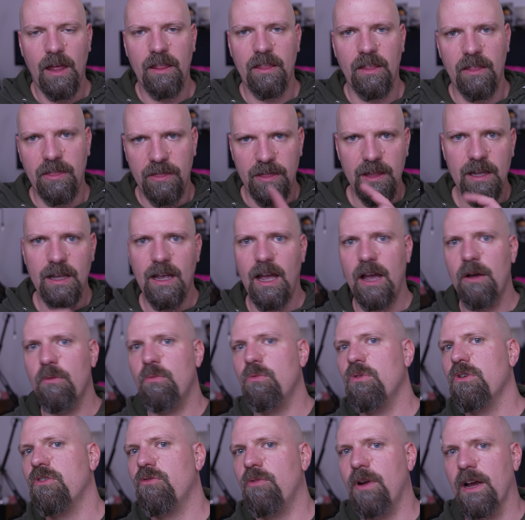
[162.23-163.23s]
The thing I
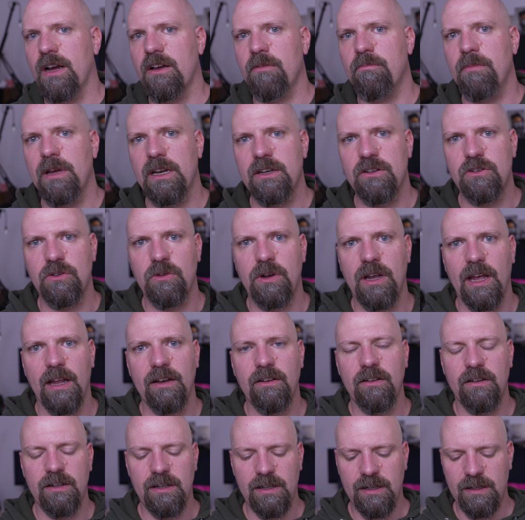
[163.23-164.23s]
would recommend you
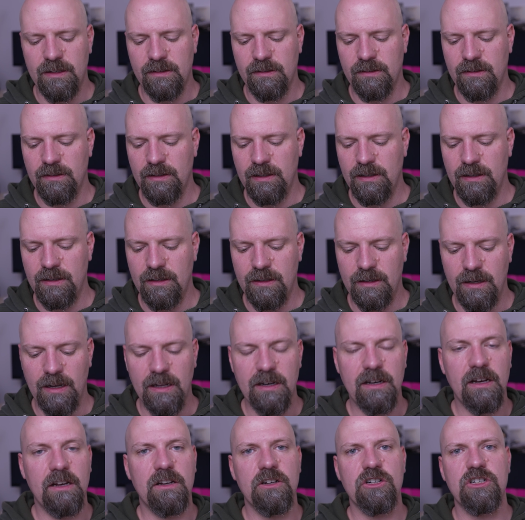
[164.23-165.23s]
get is
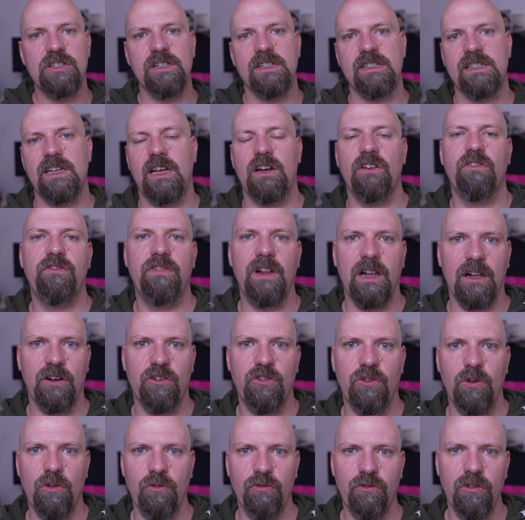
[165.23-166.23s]
an additional set of
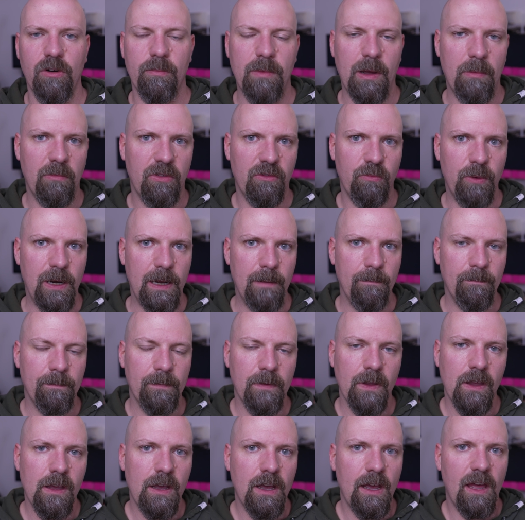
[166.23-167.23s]
Velcro from M3.
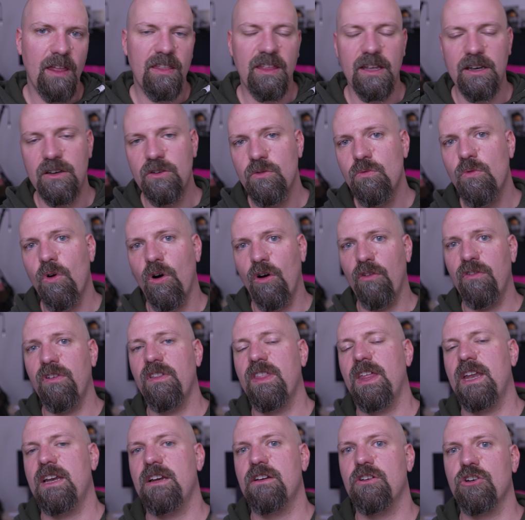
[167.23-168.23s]
They do offer
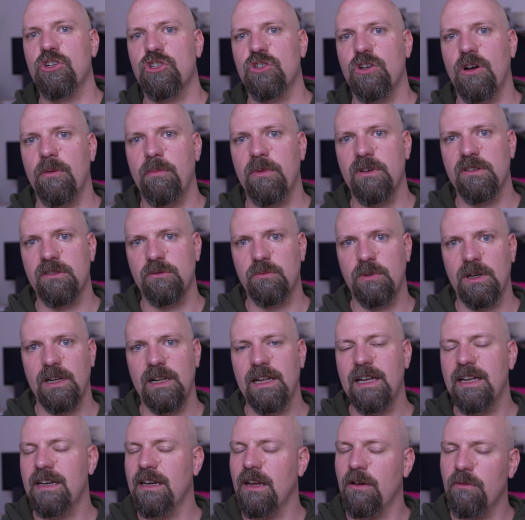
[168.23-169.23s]
that in the shop as
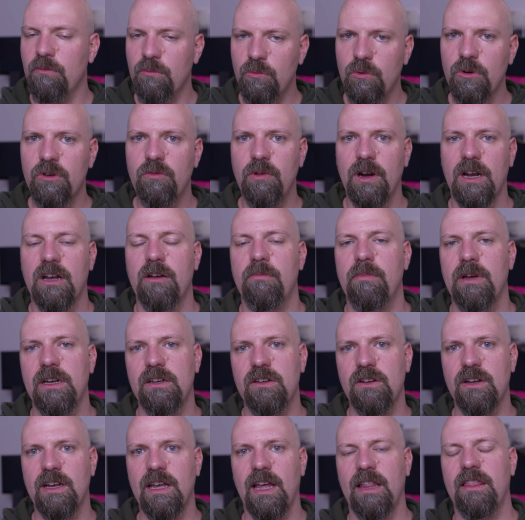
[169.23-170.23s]
well, and I would
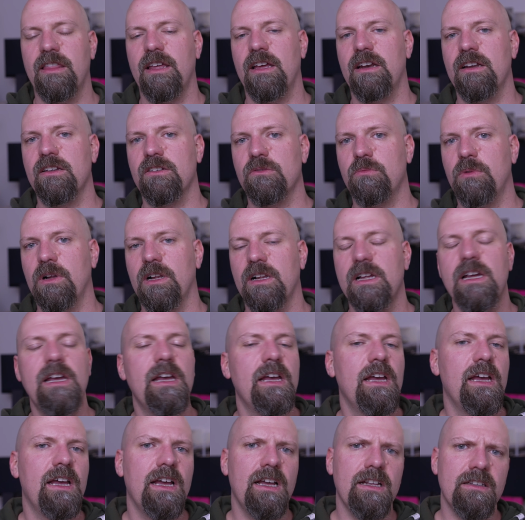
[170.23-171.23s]
recommend you get that as well.
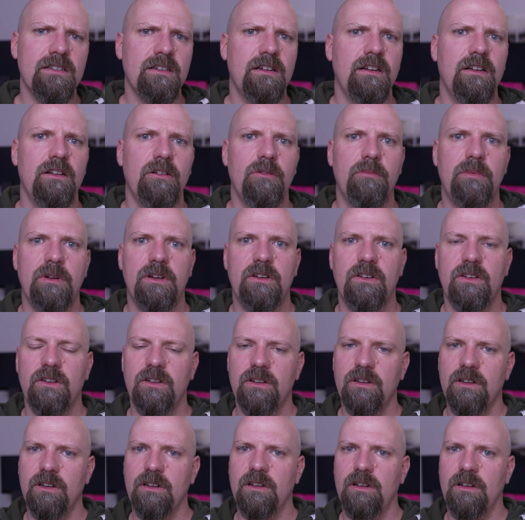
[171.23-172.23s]
It's a little
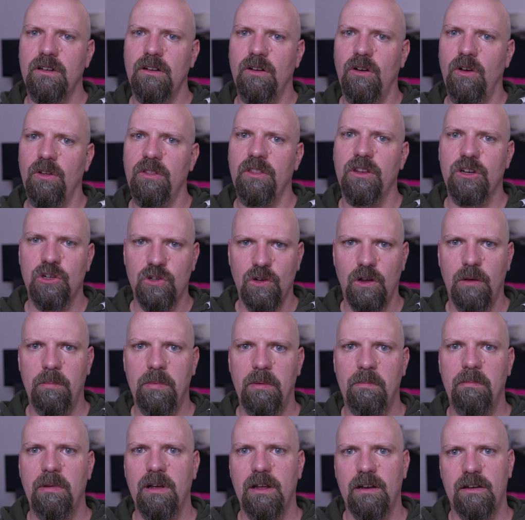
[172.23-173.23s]
bit on the
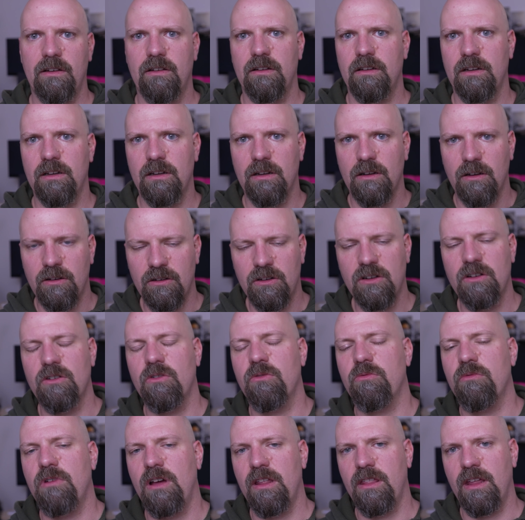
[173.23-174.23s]
top, but
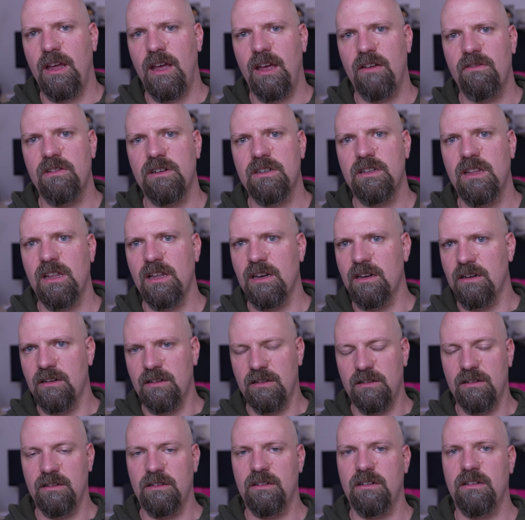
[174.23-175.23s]
rather have it
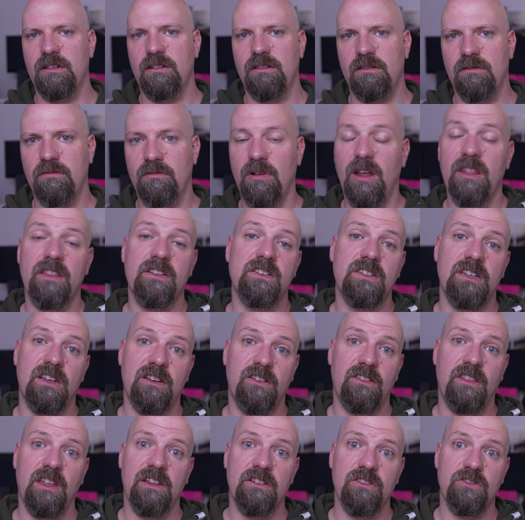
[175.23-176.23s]
than rather
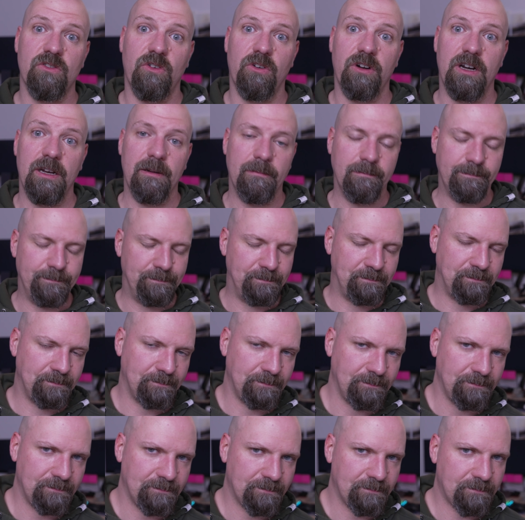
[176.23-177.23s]
safe than sorry.
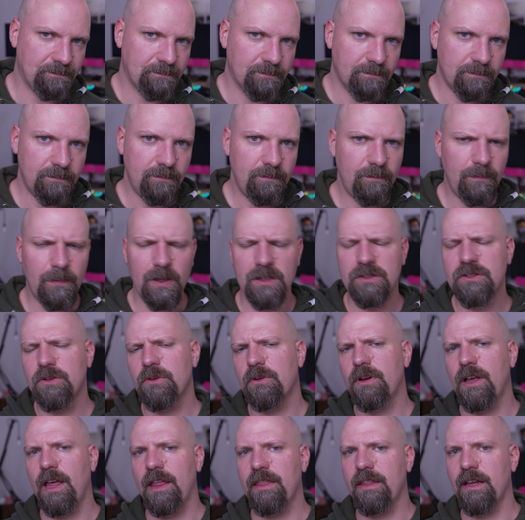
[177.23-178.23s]

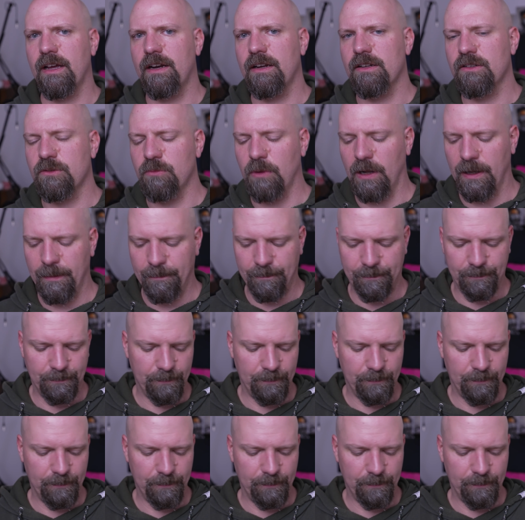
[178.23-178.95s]
So get that as well.